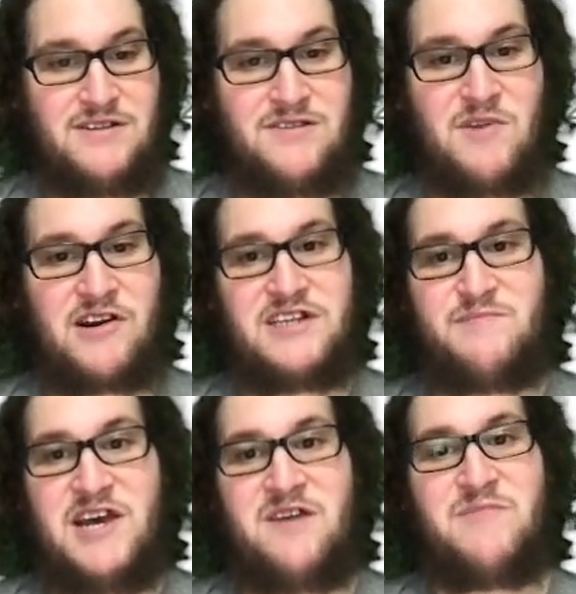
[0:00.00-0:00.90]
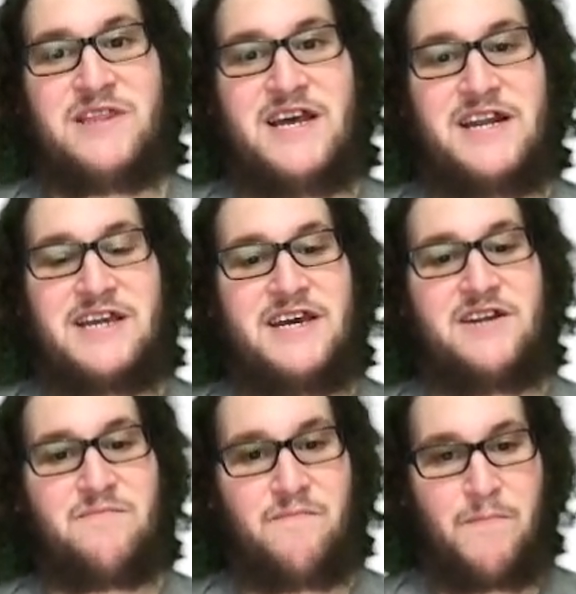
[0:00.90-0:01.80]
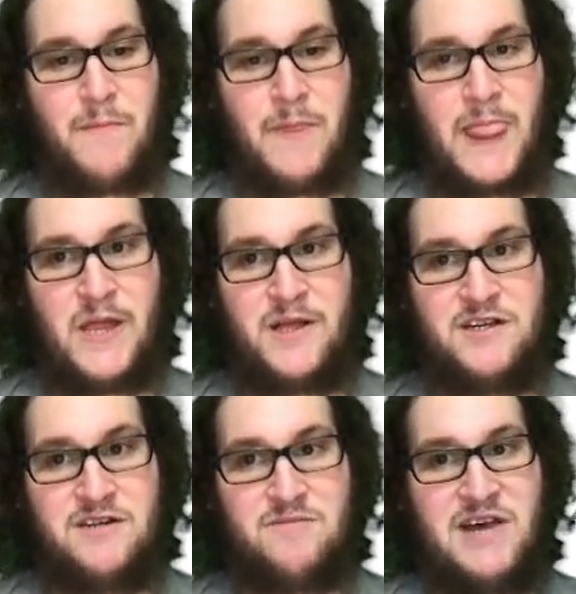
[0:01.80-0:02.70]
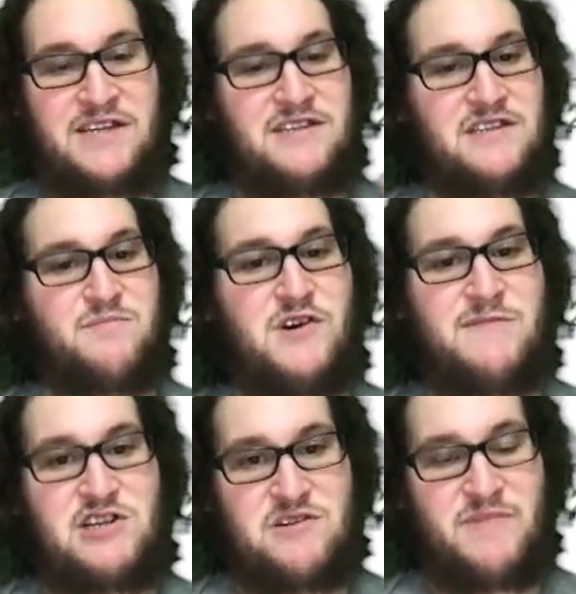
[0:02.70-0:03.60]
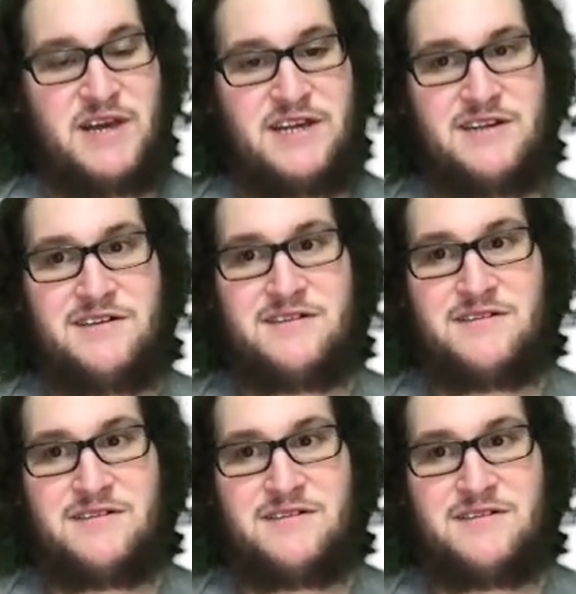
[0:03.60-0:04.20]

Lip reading: The market is bad, but then again, back to this point about Japan.